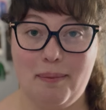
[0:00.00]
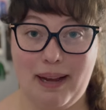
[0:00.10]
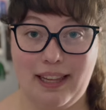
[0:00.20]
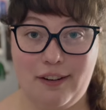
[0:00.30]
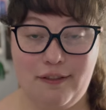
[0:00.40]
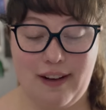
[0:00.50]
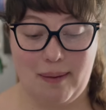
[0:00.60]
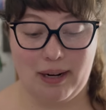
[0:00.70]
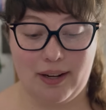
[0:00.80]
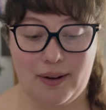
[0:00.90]
by Little
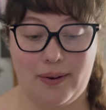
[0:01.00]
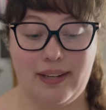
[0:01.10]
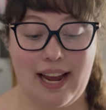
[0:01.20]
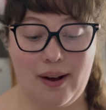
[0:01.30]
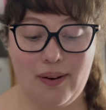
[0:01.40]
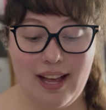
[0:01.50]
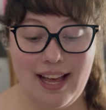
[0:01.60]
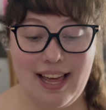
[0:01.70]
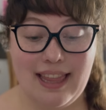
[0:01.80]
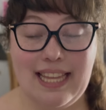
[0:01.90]
Fiber Co. Now,
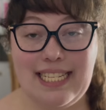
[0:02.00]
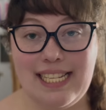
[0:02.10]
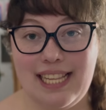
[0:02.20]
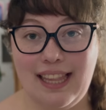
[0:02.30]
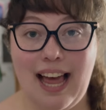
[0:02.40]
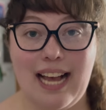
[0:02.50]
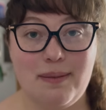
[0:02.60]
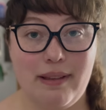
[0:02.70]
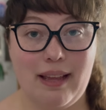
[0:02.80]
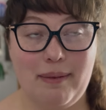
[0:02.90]
this is the last
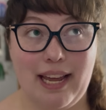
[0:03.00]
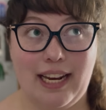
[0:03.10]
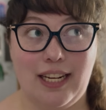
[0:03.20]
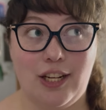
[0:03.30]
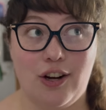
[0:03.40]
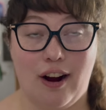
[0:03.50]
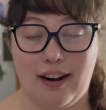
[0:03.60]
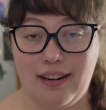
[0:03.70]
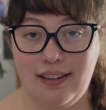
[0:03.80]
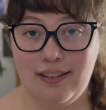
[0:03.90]
month I'm getting
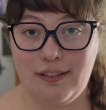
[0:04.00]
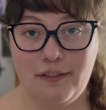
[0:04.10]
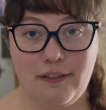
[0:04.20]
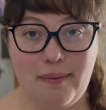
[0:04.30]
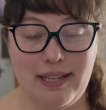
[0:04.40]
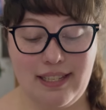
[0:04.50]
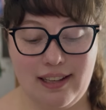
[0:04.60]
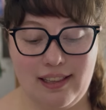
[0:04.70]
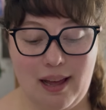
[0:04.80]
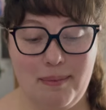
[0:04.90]
yarn from this
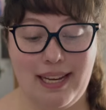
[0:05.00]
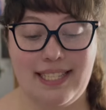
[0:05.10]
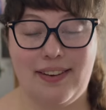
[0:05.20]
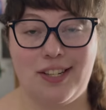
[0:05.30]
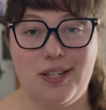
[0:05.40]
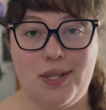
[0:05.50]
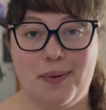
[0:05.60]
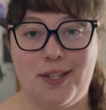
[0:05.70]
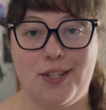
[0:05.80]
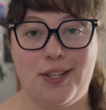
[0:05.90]
club because I've actually
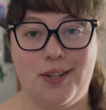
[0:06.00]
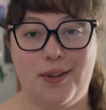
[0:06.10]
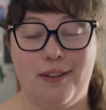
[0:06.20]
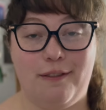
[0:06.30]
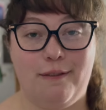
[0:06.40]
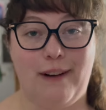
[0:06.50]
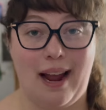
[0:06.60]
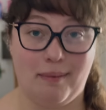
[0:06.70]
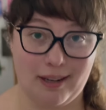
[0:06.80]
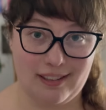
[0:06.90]
switched to the
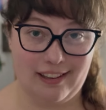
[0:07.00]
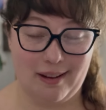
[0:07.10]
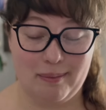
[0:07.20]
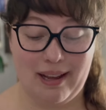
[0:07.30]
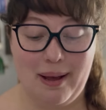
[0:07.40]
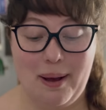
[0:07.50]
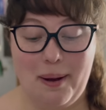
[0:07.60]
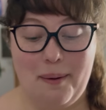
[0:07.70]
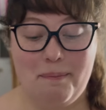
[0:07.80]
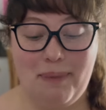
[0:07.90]
Fiber Club.
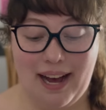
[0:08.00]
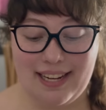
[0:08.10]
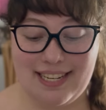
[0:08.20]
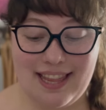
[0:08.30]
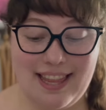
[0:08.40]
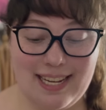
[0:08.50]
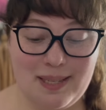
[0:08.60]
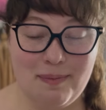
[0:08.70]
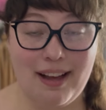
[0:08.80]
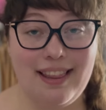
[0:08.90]
But
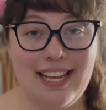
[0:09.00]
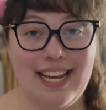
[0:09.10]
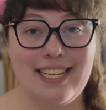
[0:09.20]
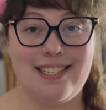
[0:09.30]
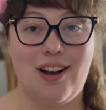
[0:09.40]
this month is